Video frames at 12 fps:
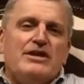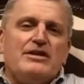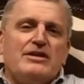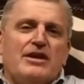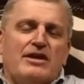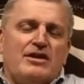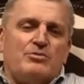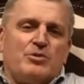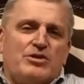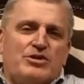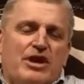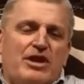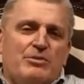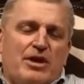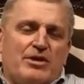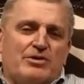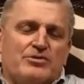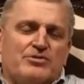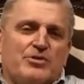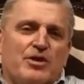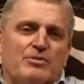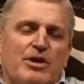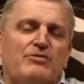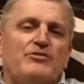inundated with emails
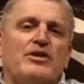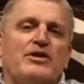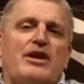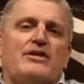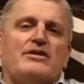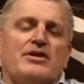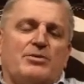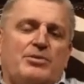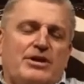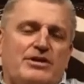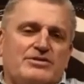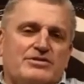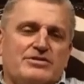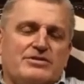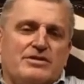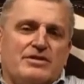from affiliated companies,